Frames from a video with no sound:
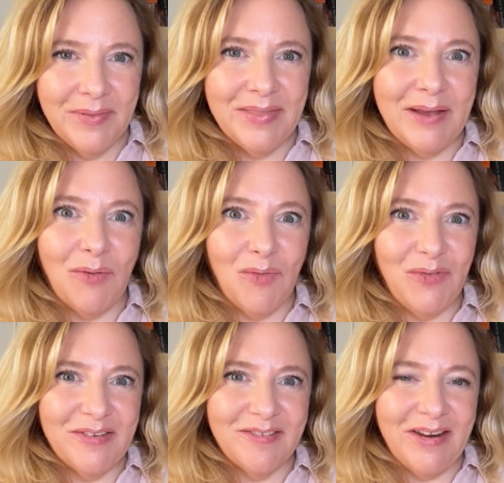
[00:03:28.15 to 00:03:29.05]
Now,
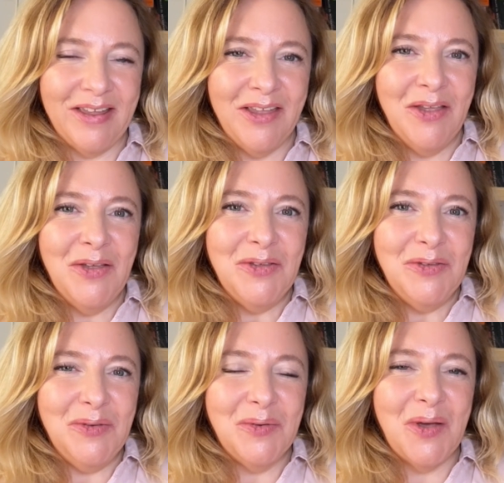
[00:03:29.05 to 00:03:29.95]
obviously,
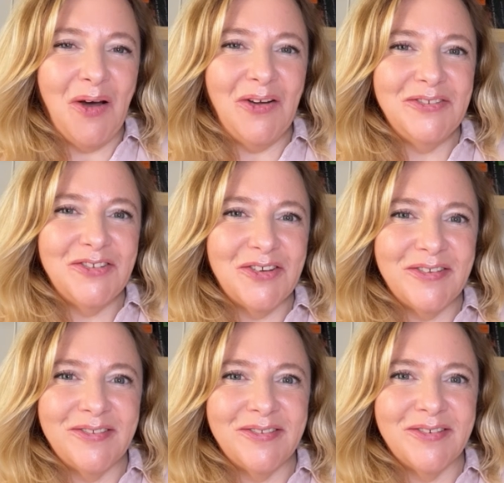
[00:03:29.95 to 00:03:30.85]
you can't
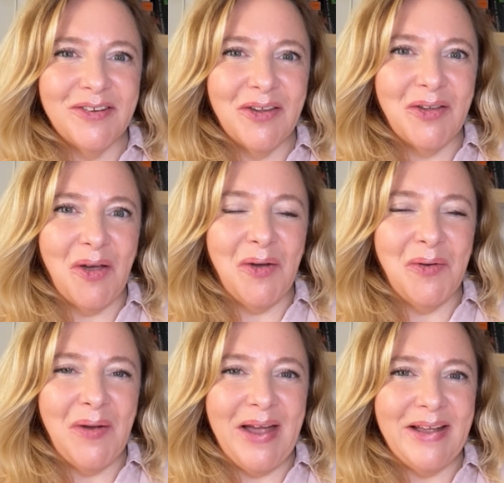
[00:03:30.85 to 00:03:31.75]
just
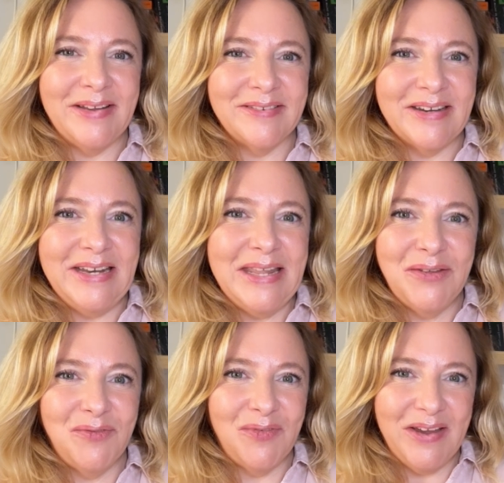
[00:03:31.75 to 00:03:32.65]
go and
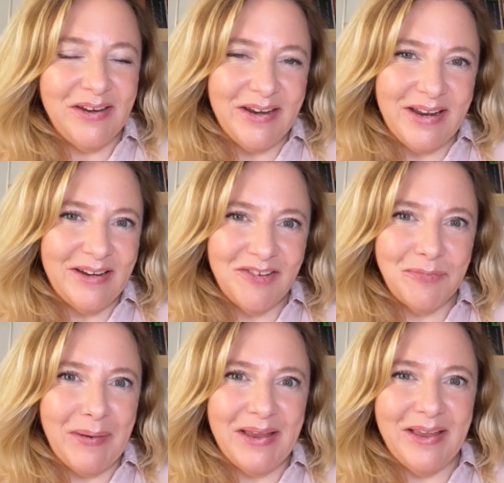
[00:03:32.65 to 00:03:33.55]
live in an
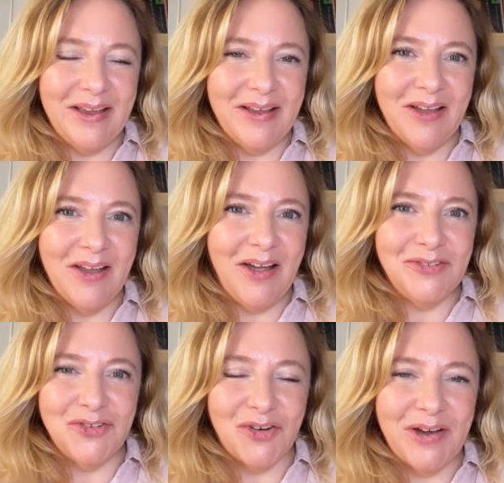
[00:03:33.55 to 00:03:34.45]
English-speaking
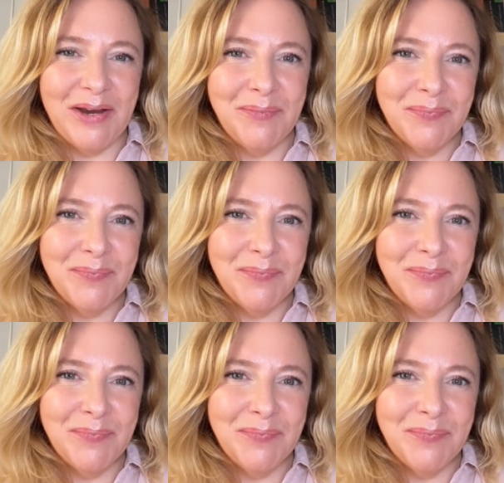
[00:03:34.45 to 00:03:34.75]
country,